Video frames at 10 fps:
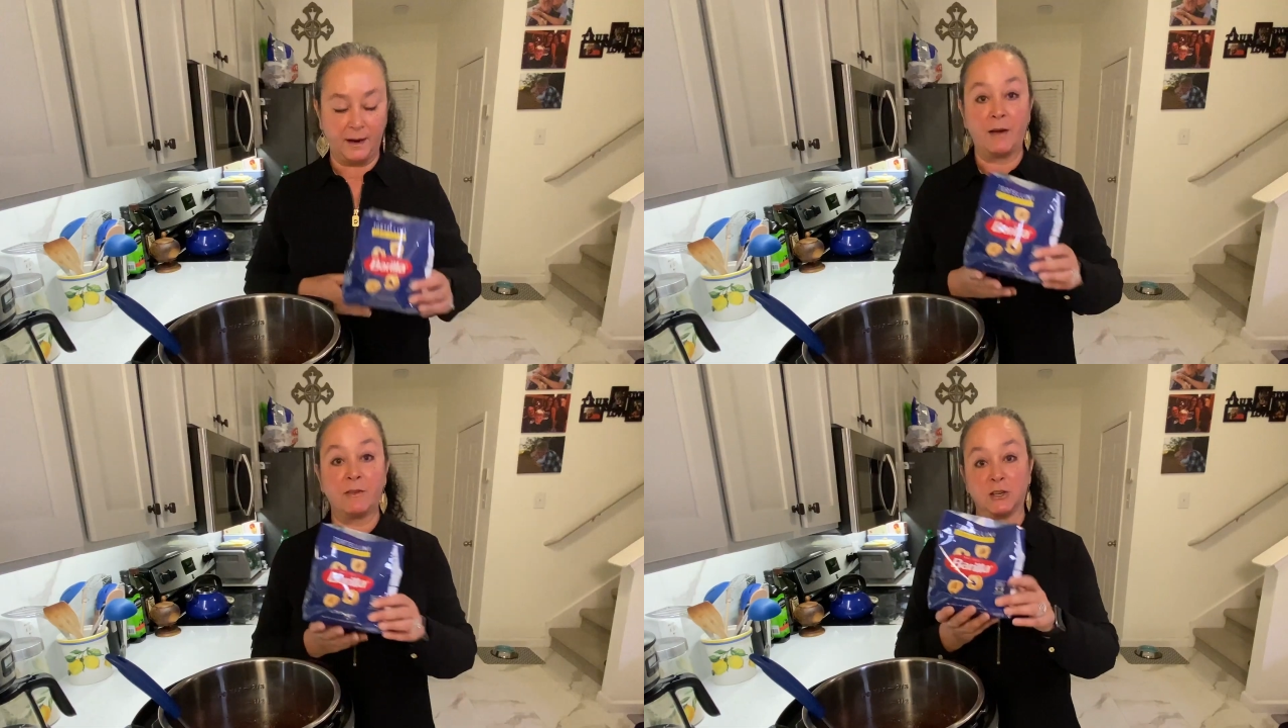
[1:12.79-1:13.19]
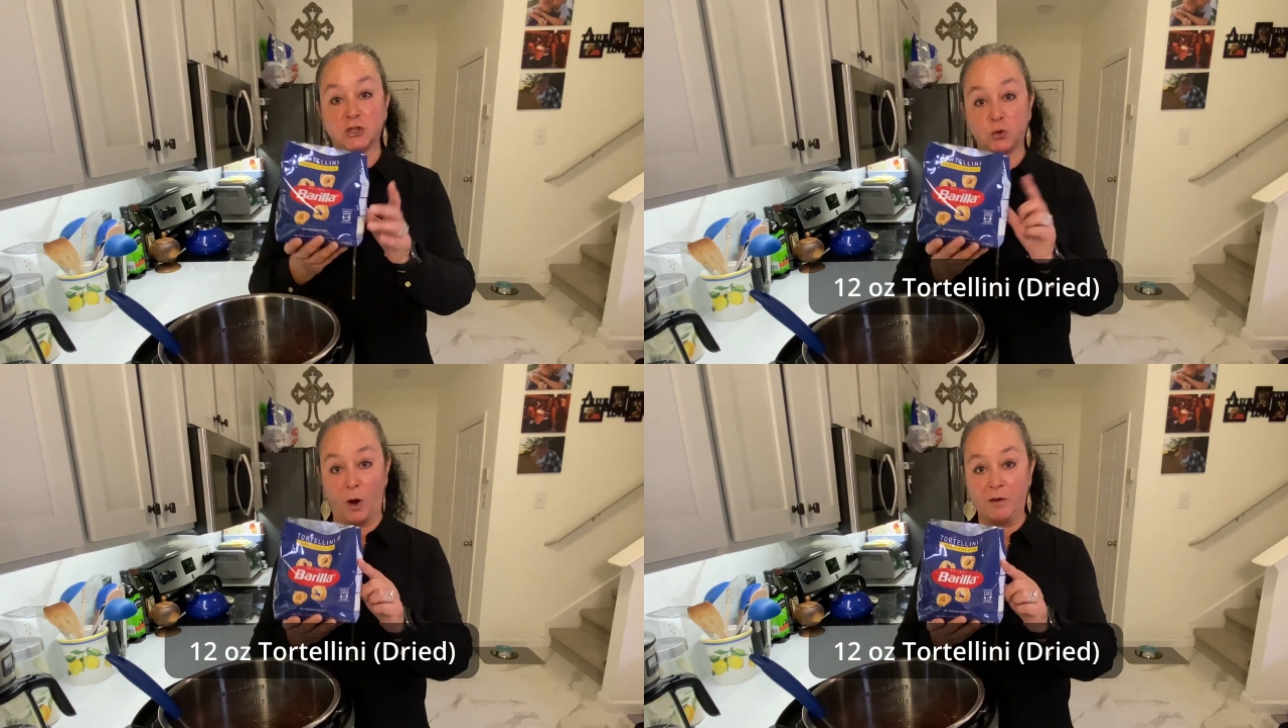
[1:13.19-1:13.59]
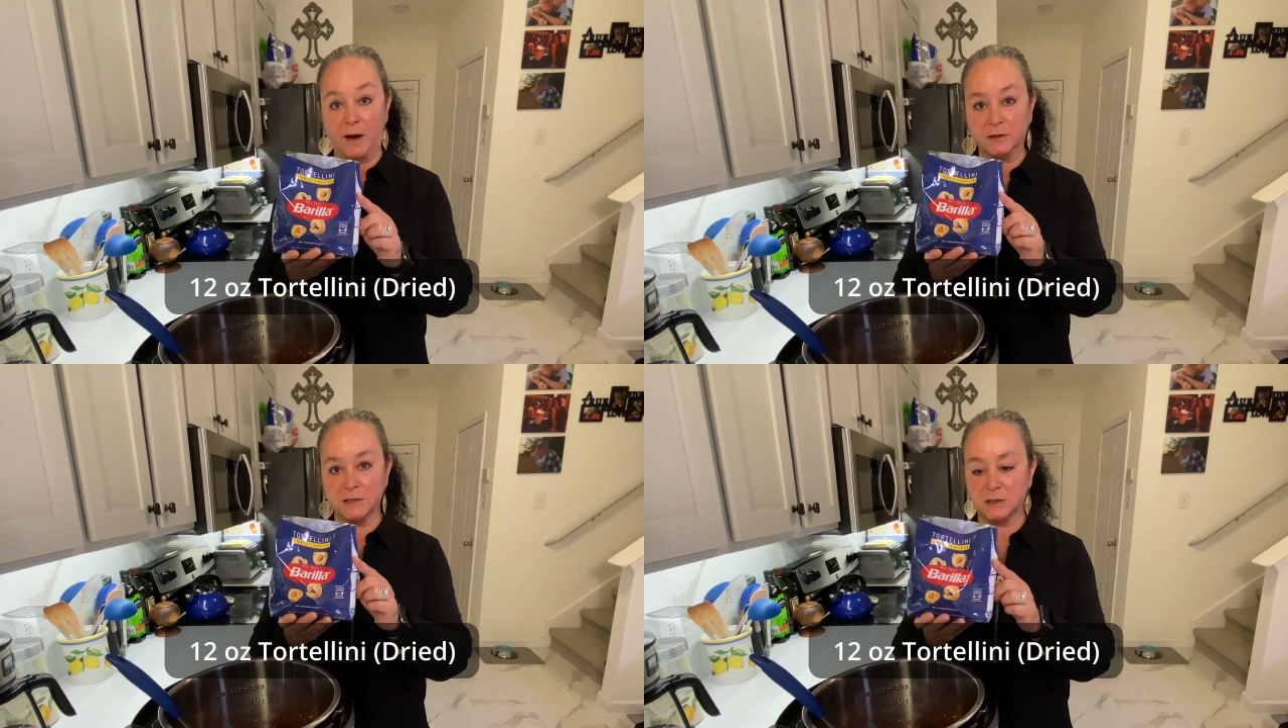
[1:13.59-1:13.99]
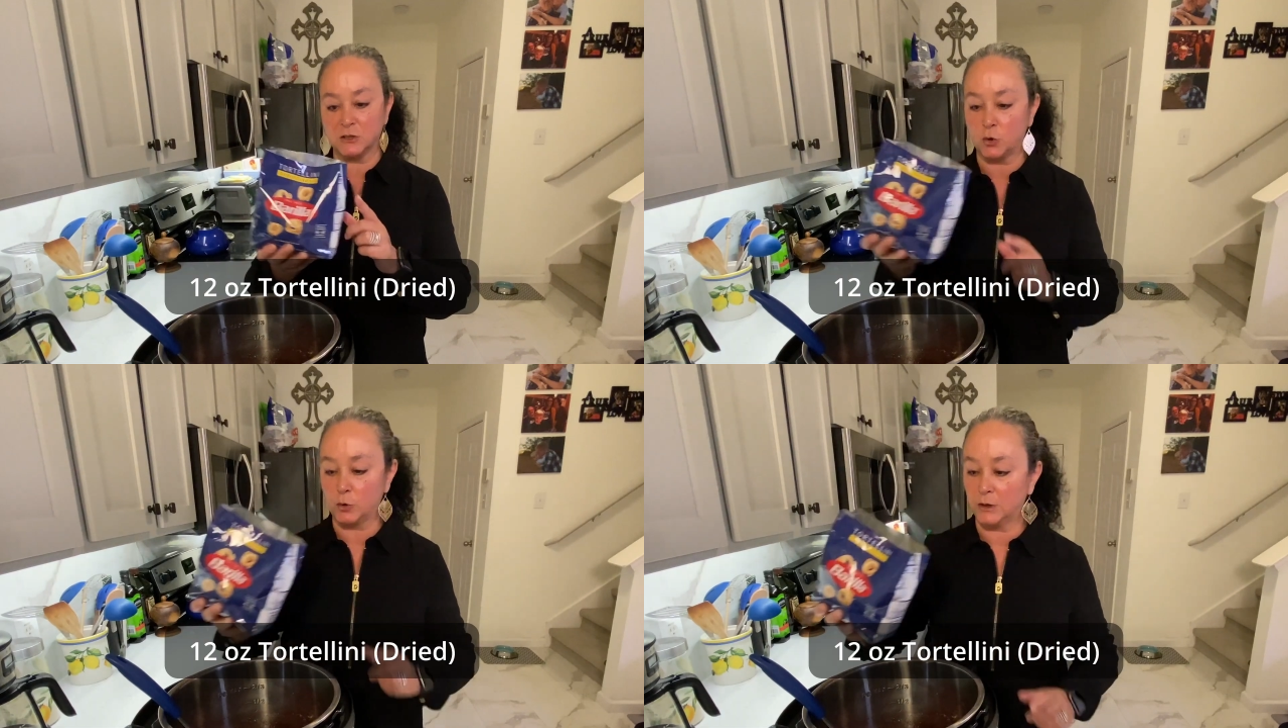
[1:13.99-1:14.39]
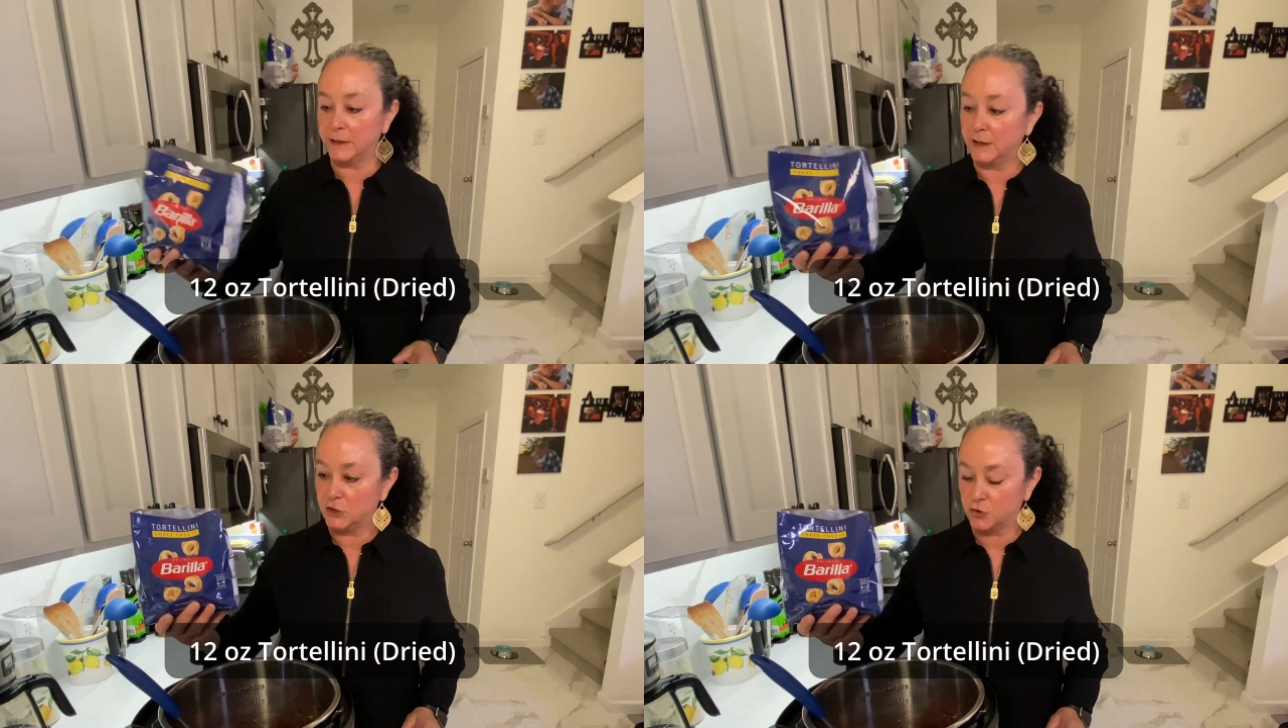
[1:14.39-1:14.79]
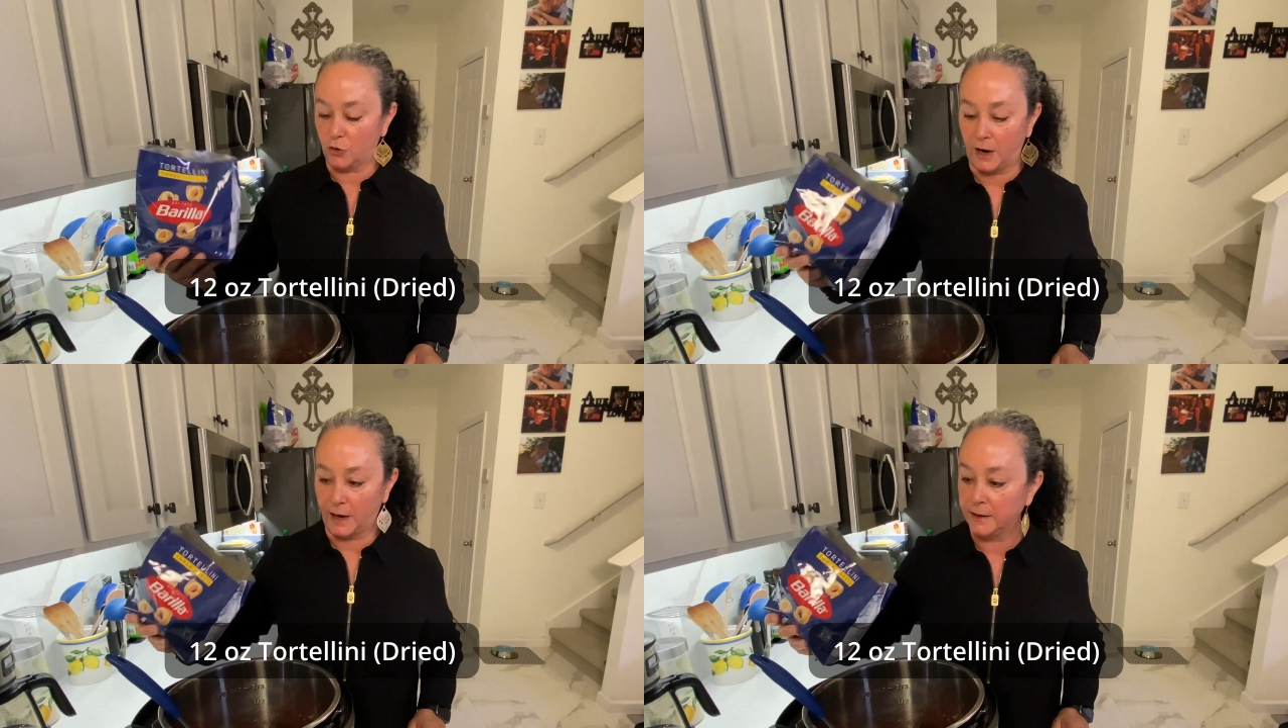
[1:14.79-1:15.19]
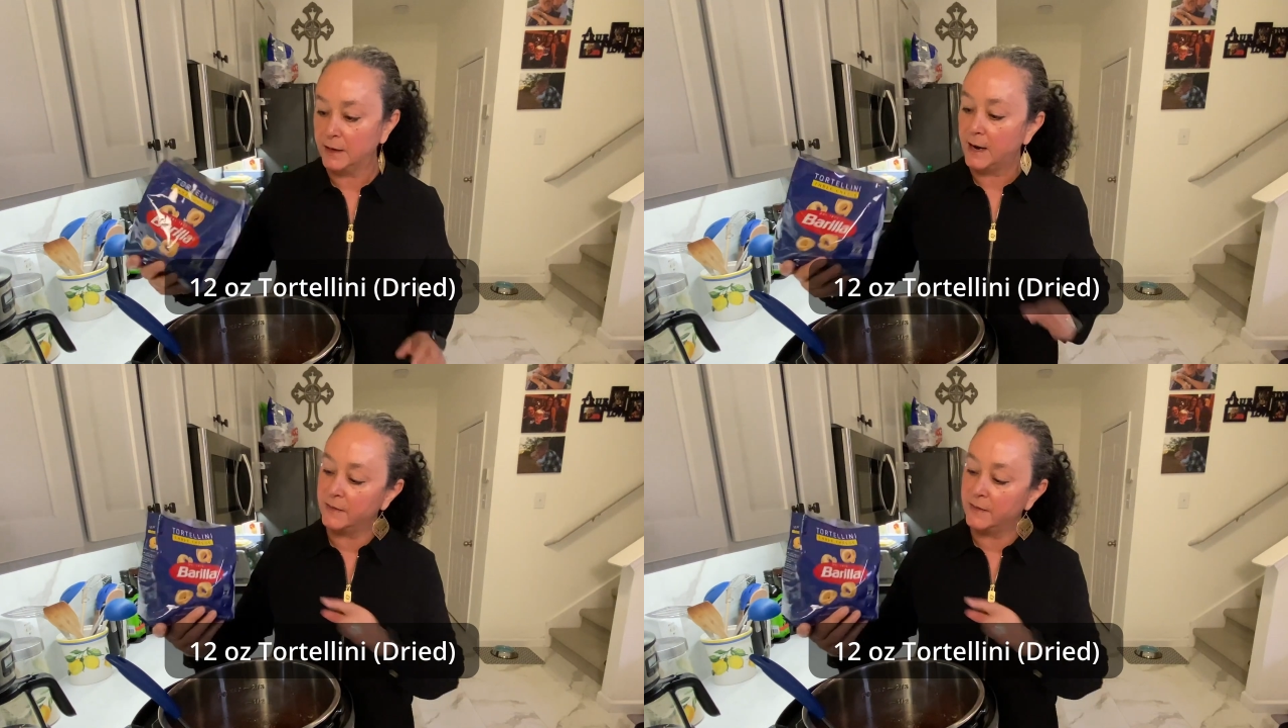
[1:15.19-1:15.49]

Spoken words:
I've got 12 ounces of tortellini dried,